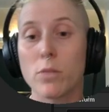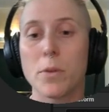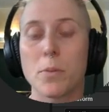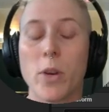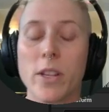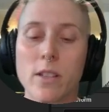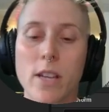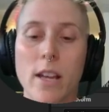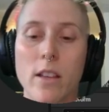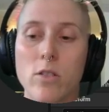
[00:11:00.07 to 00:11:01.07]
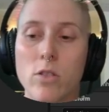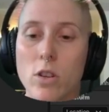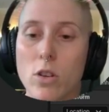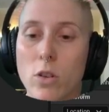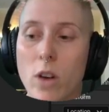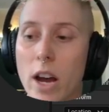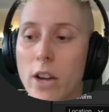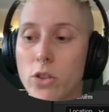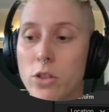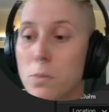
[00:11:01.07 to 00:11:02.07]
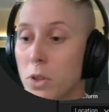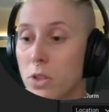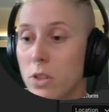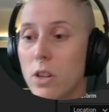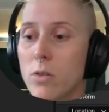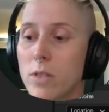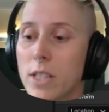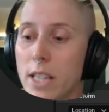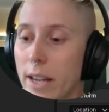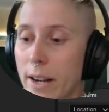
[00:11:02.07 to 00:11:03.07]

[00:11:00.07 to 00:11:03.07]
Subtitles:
blueprint, and so I just put, you know, the